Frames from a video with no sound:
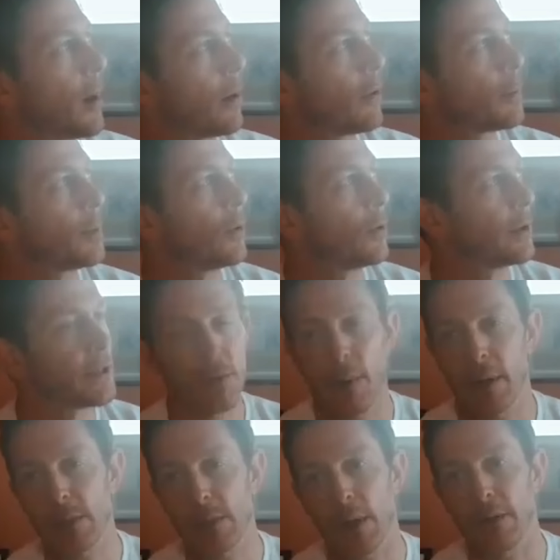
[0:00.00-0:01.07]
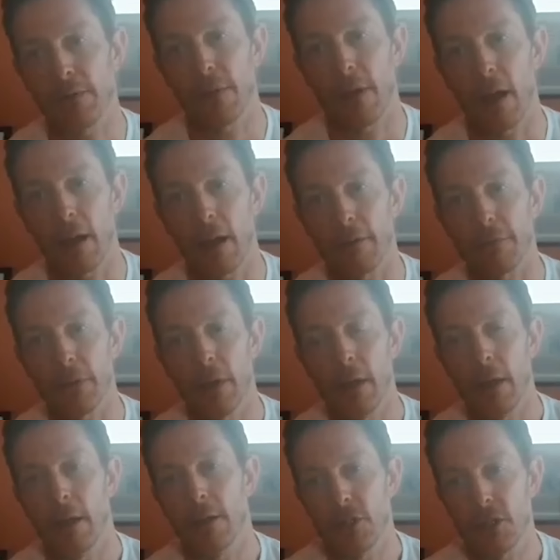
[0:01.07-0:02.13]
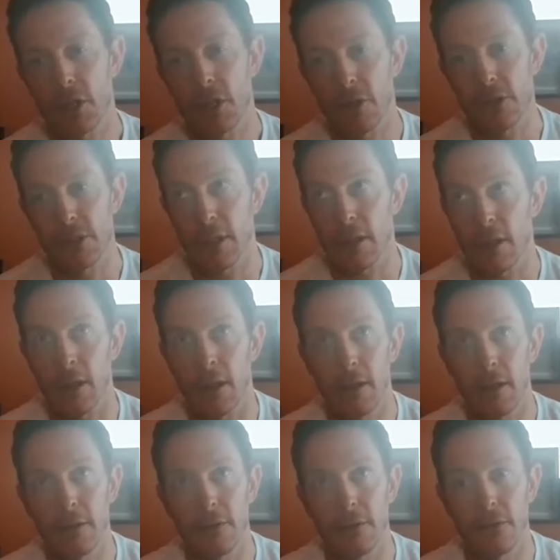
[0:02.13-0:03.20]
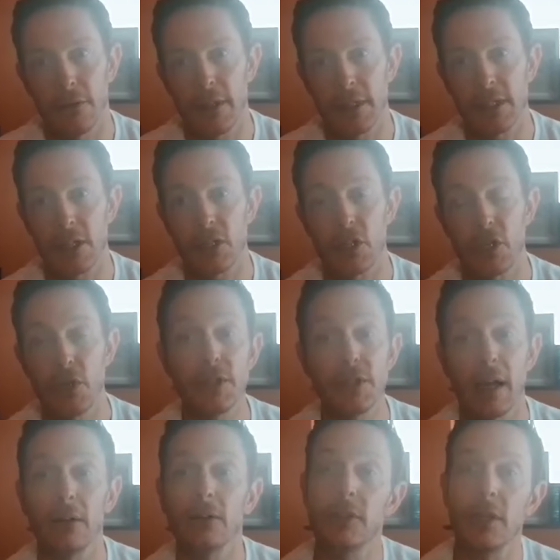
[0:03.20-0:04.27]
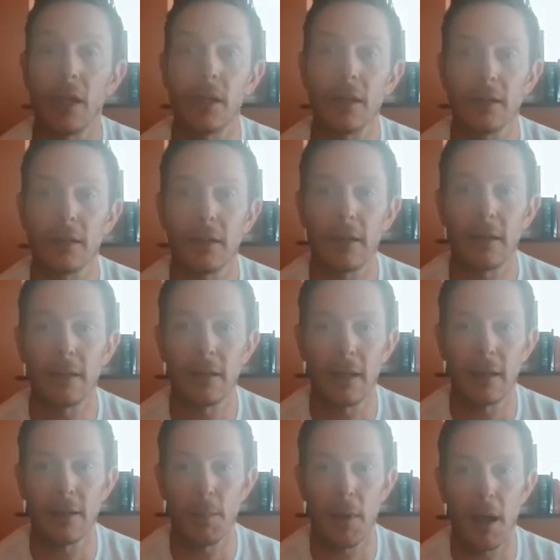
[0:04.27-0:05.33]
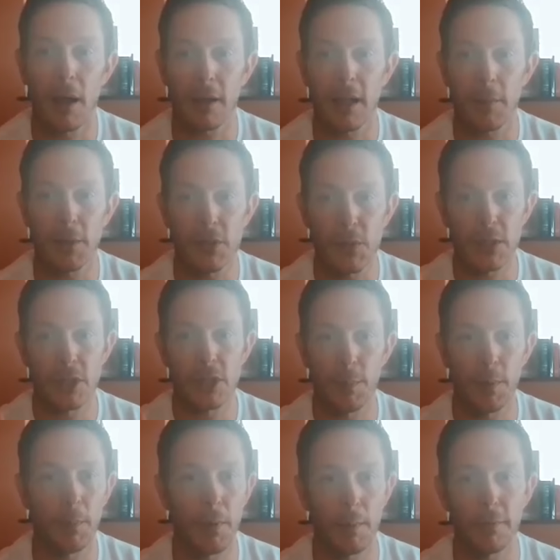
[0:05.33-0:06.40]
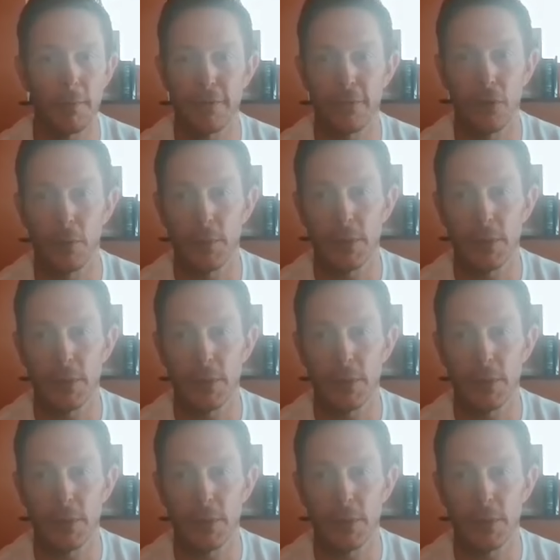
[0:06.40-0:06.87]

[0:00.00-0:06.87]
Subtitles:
benchmark report in 2025 shows that there's this huge delta in the market between top and bottom